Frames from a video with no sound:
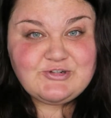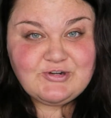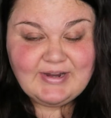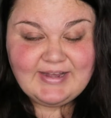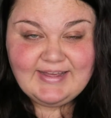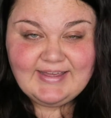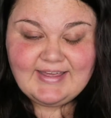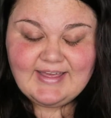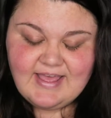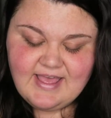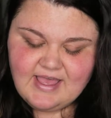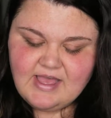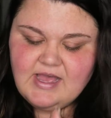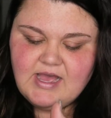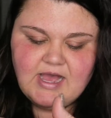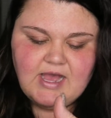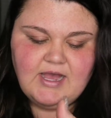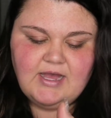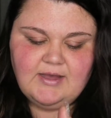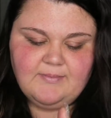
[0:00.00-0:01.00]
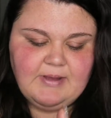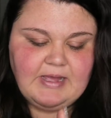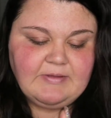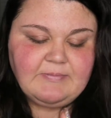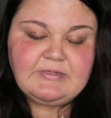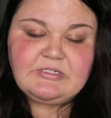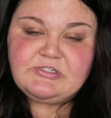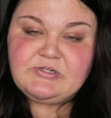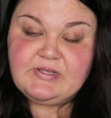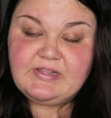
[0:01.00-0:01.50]
trick. Um, I've
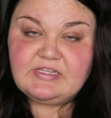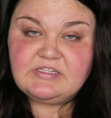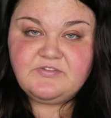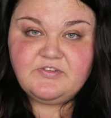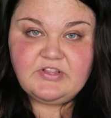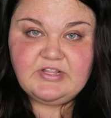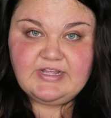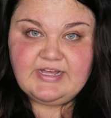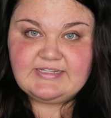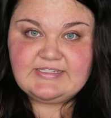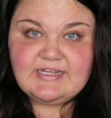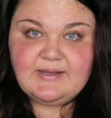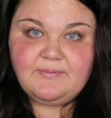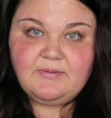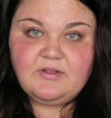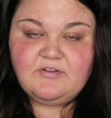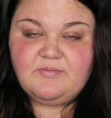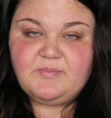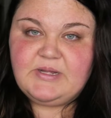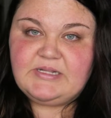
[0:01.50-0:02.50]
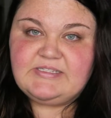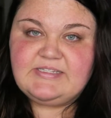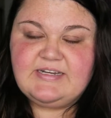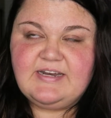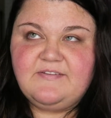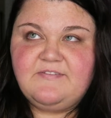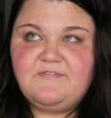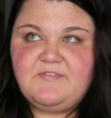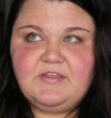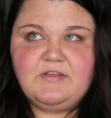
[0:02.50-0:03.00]
been doing this for the last couple of months and
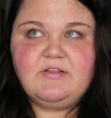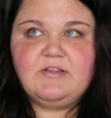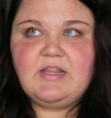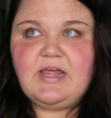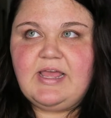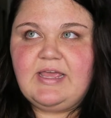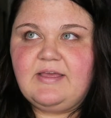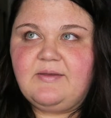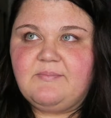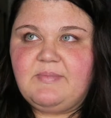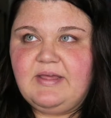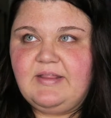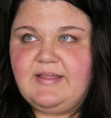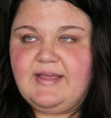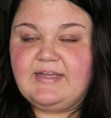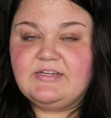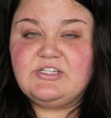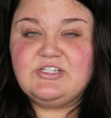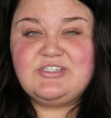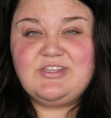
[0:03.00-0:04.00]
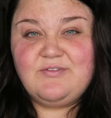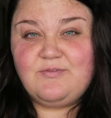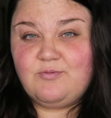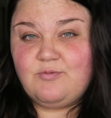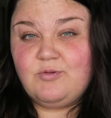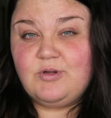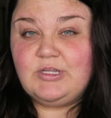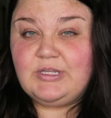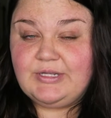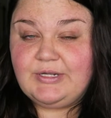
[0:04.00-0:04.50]
I feel like my lashes
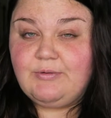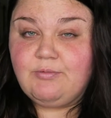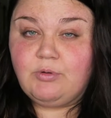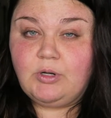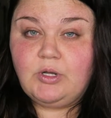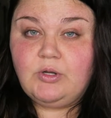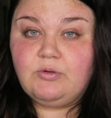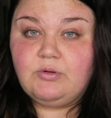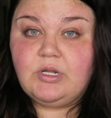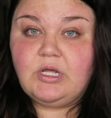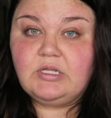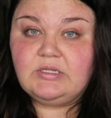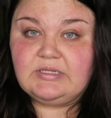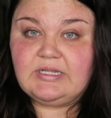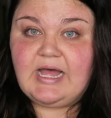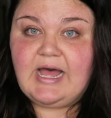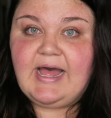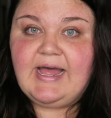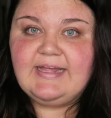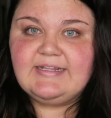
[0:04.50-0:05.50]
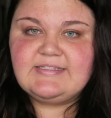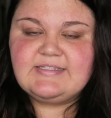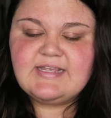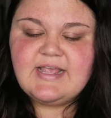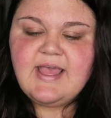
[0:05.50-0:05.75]
have really grown a lot.